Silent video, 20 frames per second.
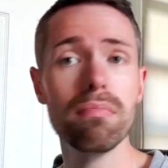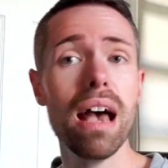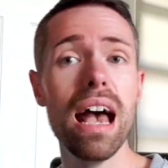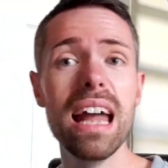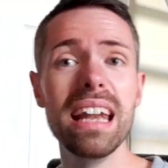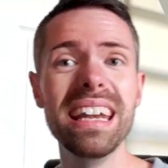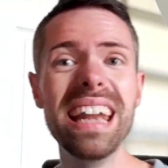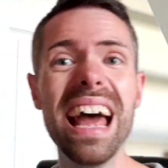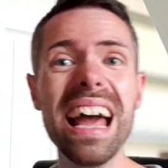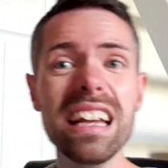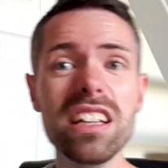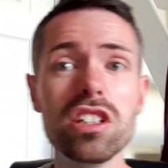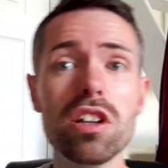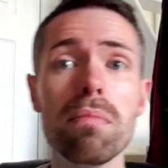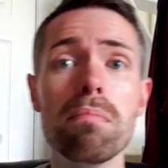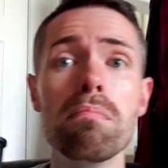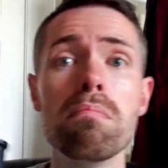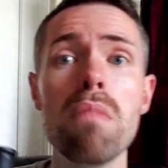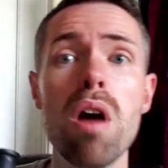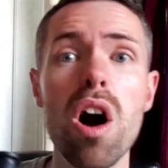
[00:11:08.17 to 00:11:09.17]
And that is a
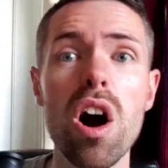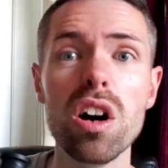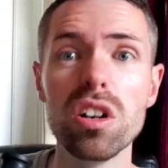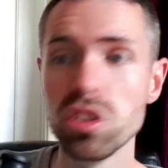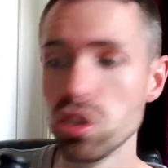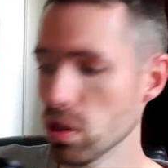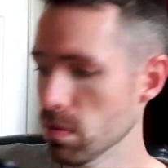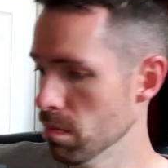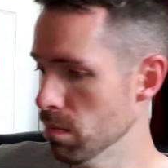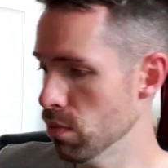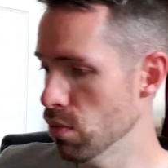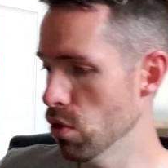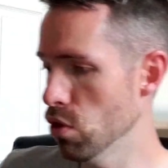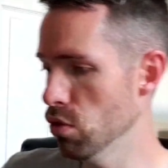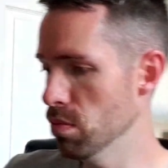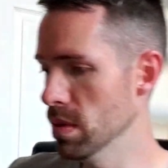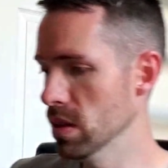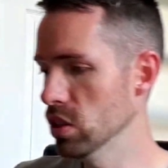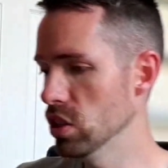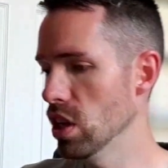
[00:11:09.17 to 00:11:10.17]
marked
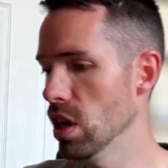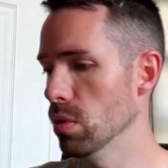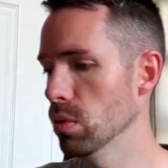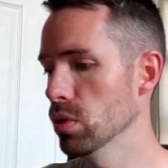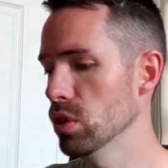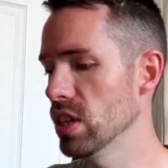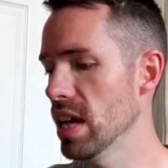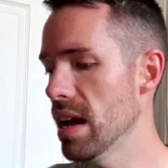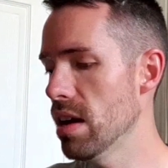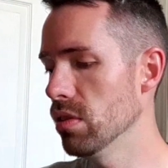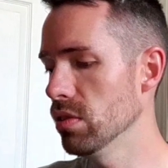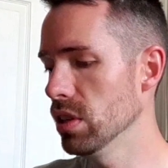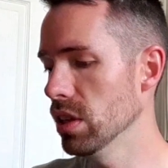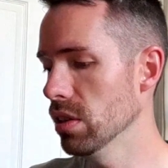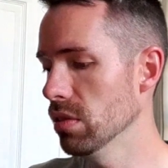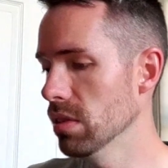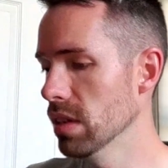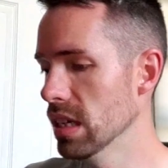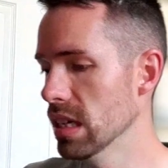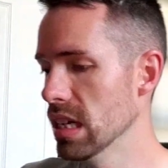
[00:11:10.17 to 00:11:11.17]
improvement, I will tell you,